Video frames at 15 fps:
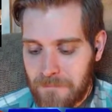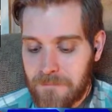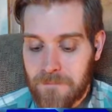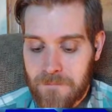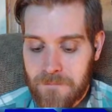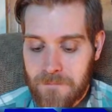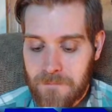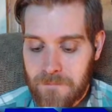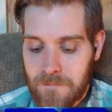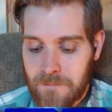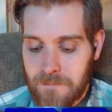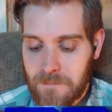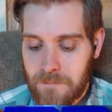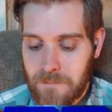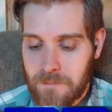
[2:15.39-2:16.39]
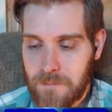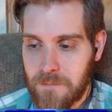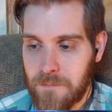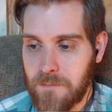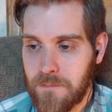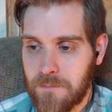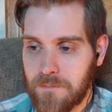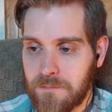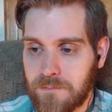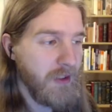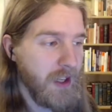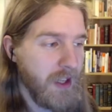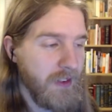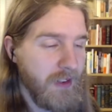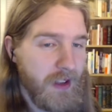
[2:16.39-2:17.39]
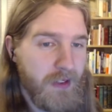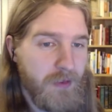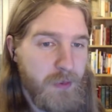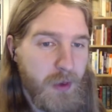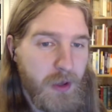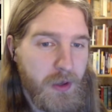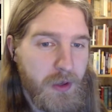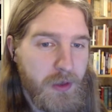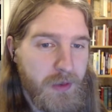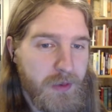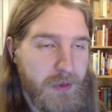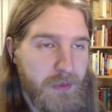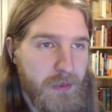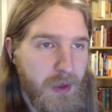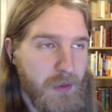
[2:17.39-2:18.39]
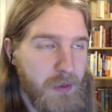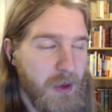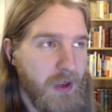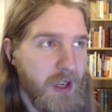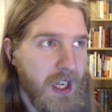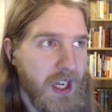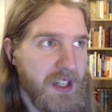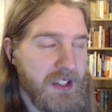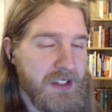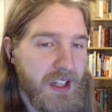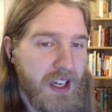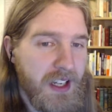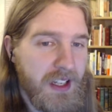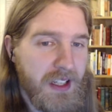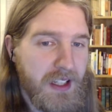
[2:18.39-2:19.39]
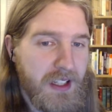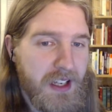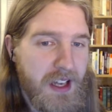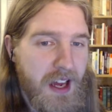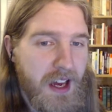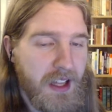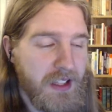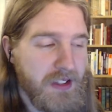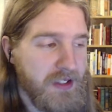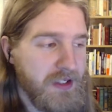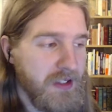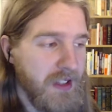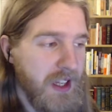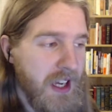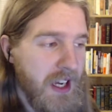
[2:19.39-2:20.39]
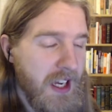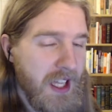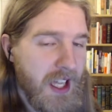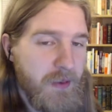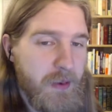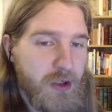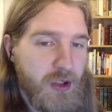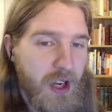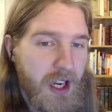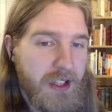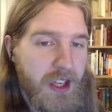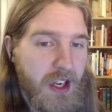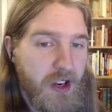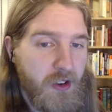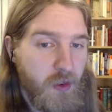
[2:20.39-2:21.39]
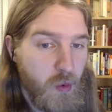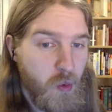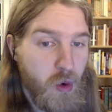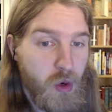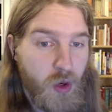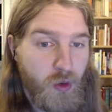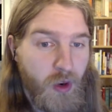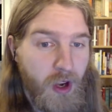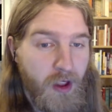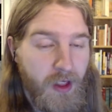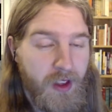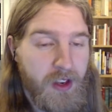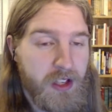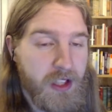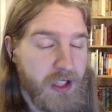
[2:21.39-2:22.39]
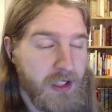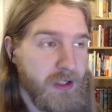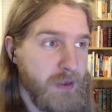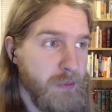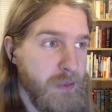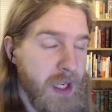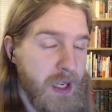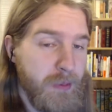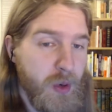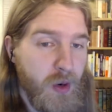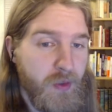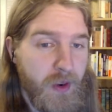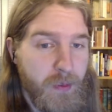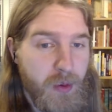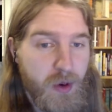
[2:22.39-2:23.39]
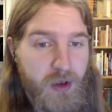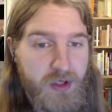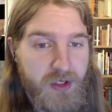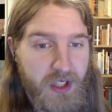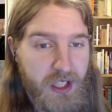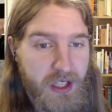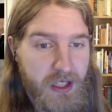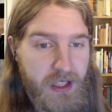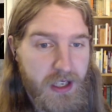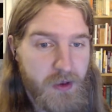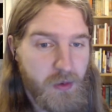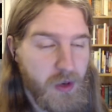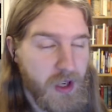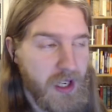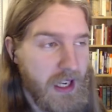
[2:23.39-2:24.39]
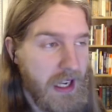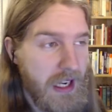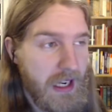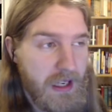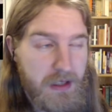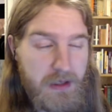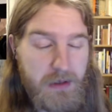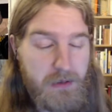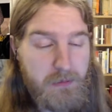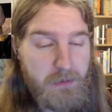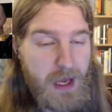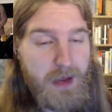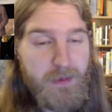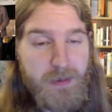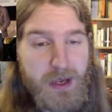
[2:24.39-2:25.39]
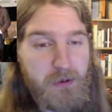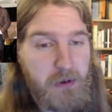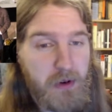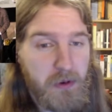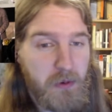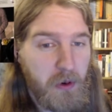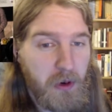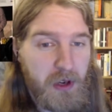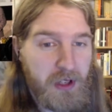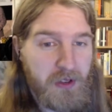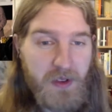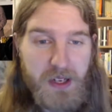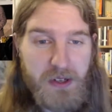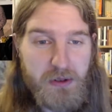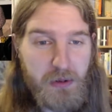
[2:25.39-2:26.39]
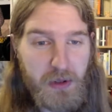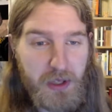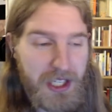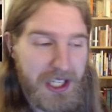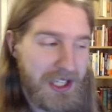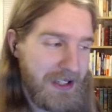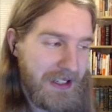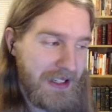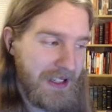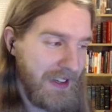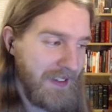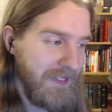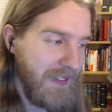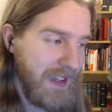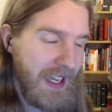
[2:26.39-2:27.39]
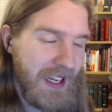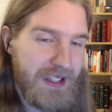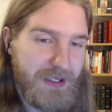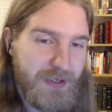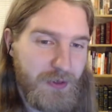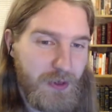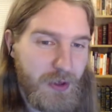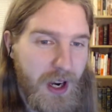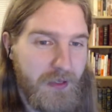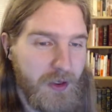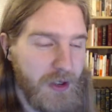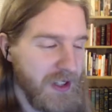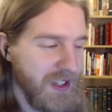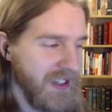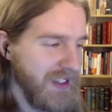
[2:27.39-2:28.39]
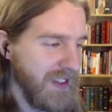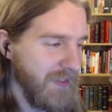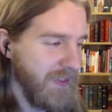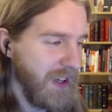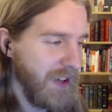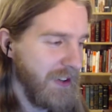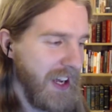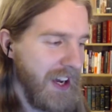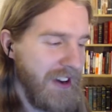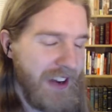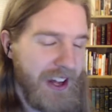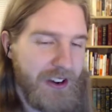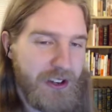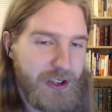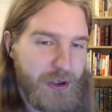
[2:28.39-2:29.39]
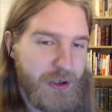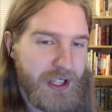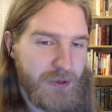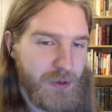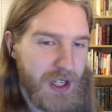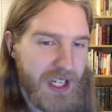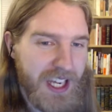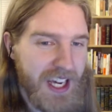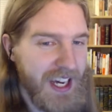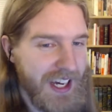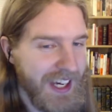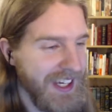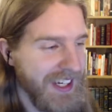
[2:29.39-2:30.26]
Mm-hmm. I think in theory, if Bill Murray had decided, yeah, let me try to take over the world rather than just be a perfect person in one day, maybe it would have worked eventually. If he has forever to figure it out how to do it as one guy.